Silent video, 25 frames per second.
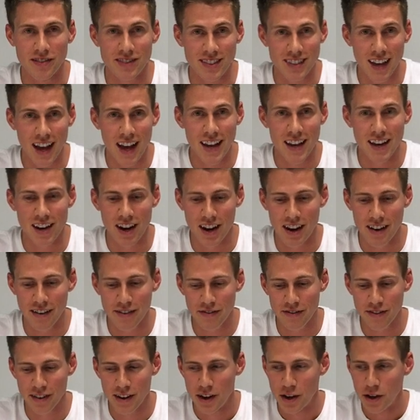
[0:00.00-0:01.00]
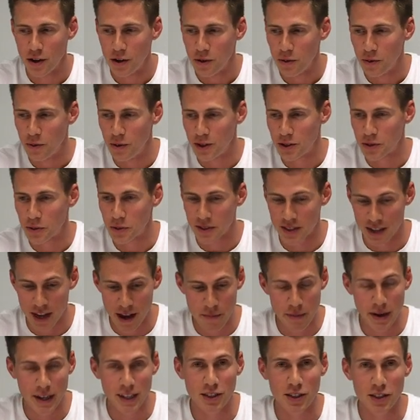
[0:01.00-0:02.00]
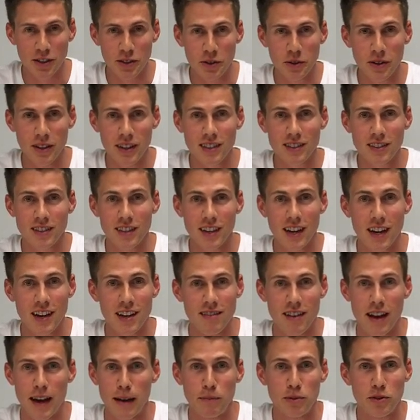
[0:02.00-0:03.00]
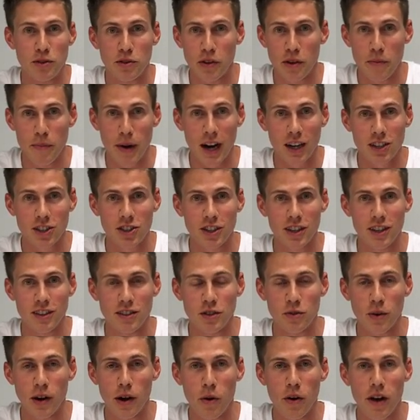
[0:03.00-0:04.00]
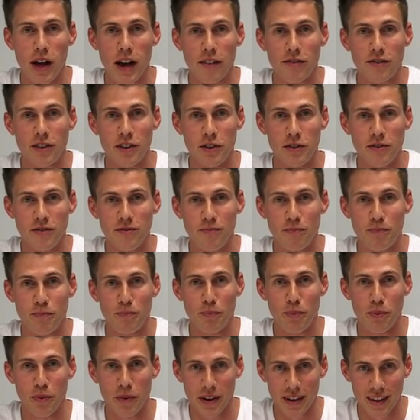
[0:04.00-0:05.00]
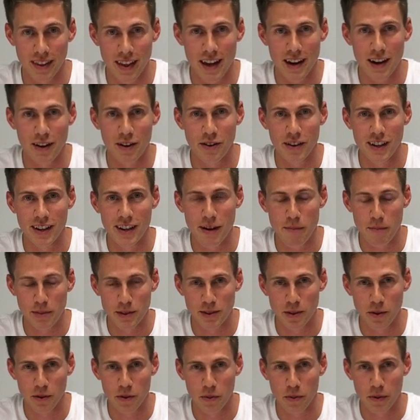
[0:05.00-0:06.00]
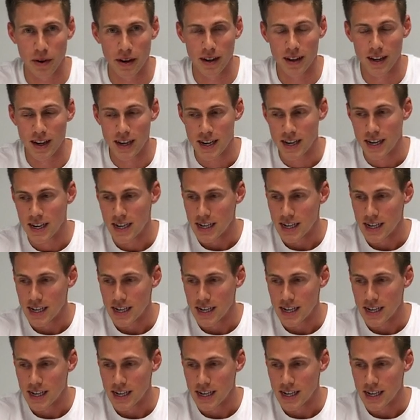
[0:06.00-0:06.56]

of sign-off, which was on my to-do list, and I absolutely botched it, so I will have to bring that out in episode 3.